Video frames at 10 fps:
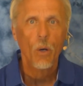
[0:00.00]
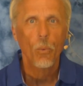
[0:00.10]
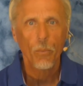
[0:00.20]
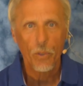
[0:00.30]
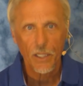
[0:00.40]

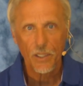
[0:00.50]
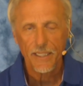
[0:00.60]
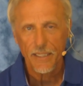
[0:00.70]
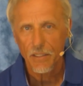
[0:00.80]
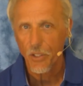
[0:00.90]
when we
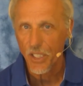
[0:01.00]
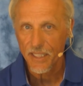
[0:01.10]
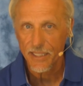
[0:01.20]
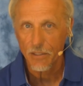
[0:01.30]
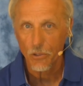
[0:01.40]
listen to the
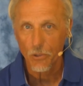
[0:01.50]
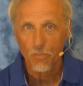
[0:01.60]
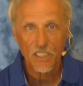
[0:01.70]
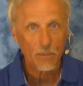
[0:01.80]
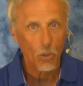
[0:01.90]
still,
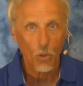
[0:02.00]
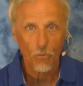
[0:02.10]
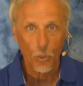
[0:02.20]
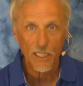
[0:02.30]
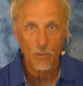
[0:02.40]
small
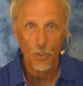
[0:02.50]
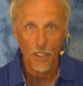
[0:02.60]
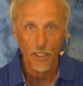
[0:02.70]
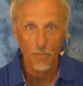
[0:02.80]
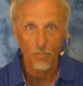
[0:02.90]
voice
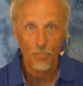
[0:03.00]
within.